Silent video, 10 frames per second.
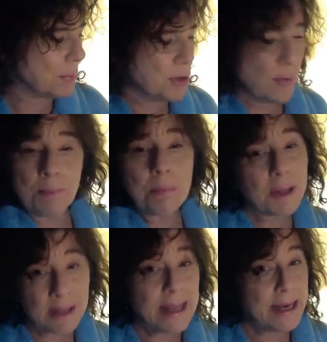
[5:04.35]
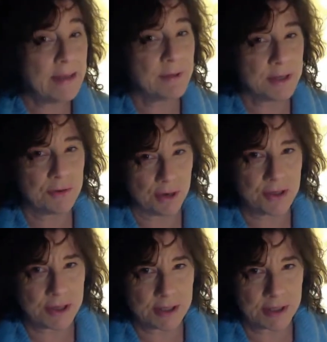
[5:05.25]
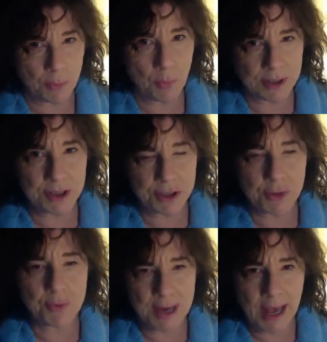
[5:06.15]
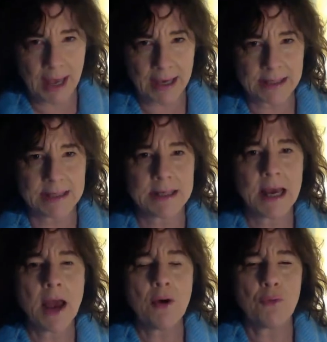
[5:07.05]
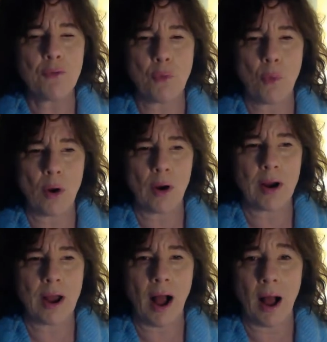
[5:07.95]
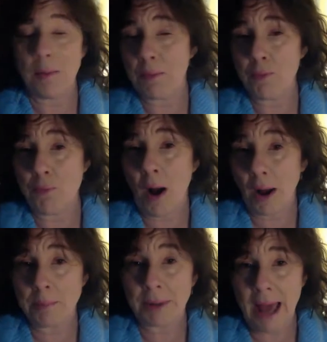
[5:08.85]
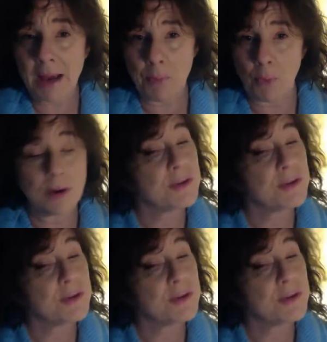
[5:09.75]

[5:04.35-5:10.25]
you have plenty of instructions on what to do next for on Blackboard.